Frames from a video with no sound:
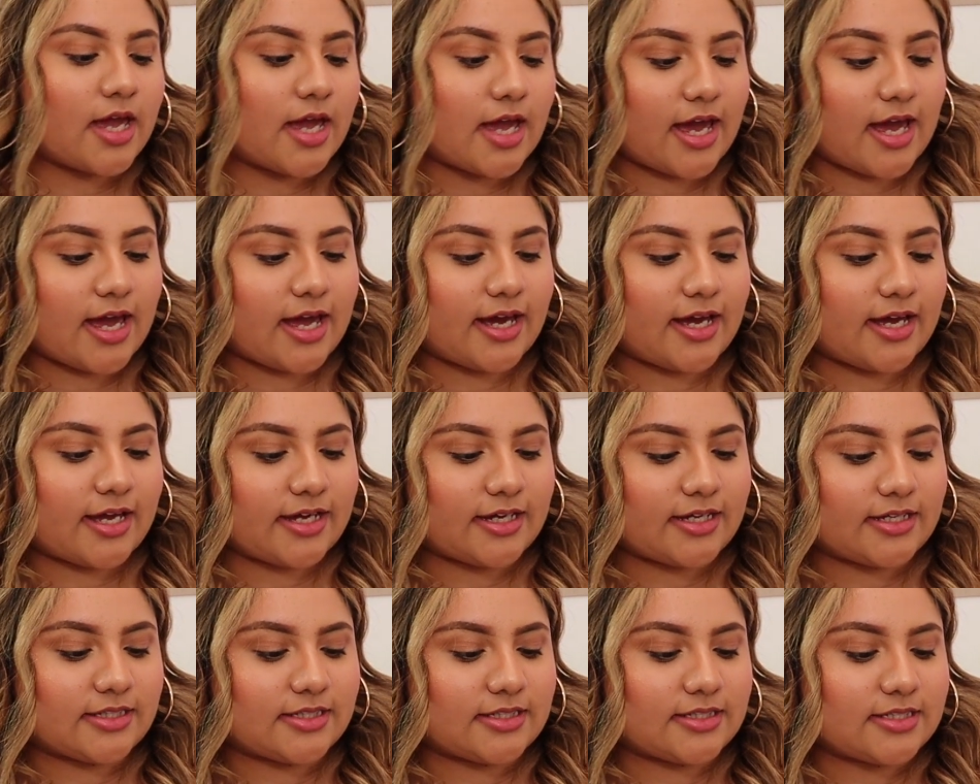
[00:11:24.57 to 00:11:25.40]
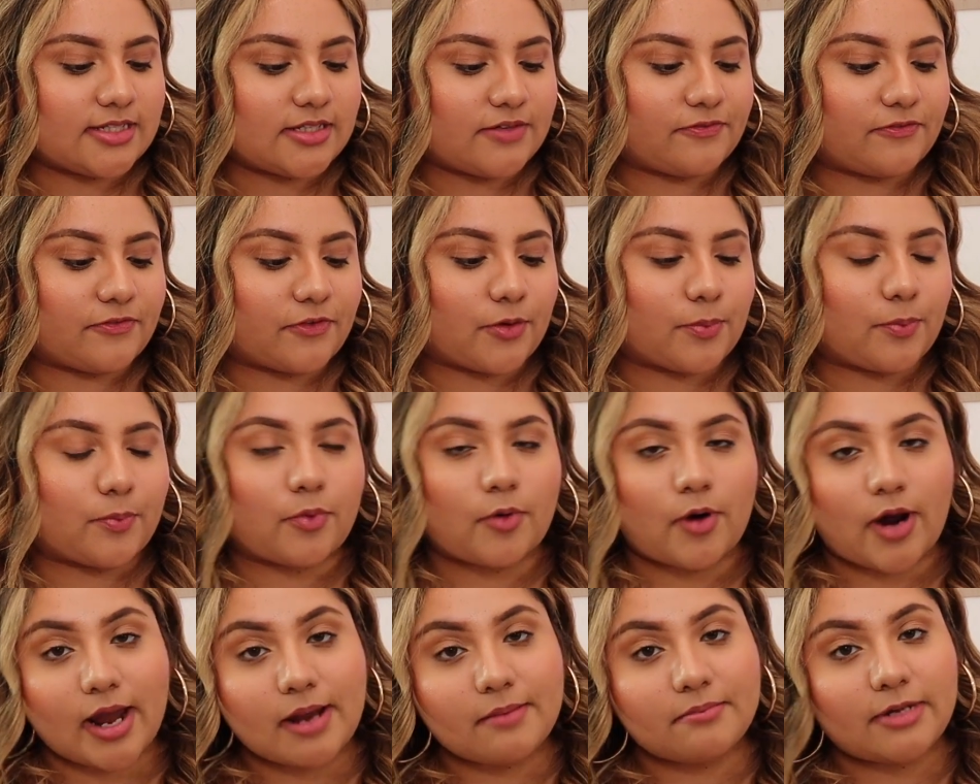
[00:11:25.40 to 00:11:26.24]
And for
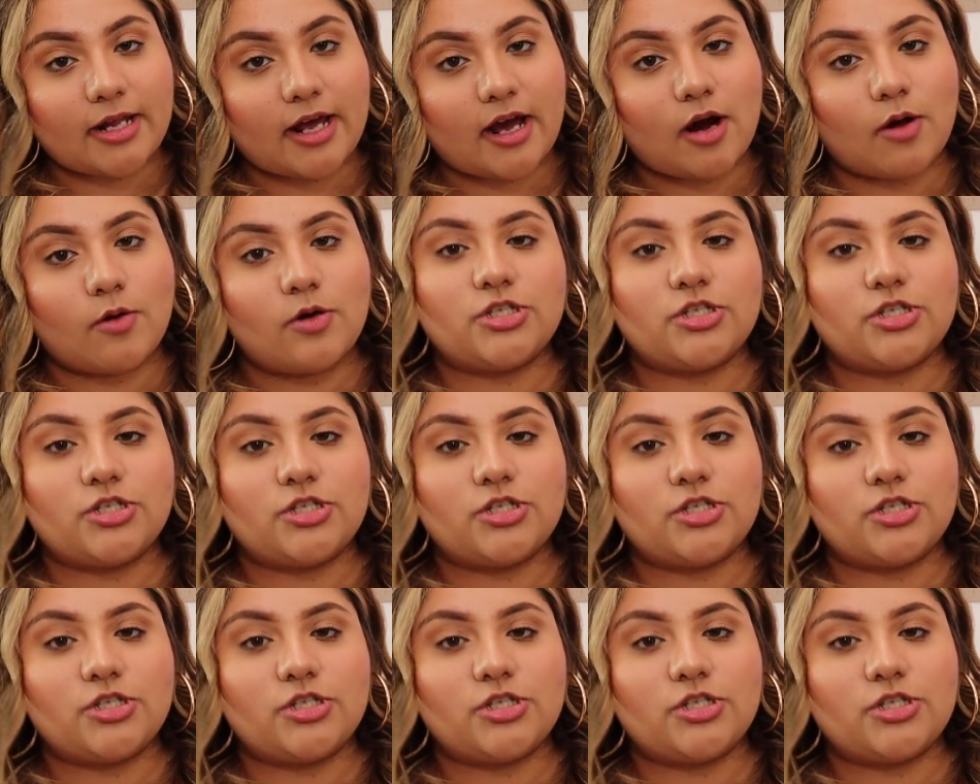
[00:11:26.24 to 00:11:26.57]
Prime Now,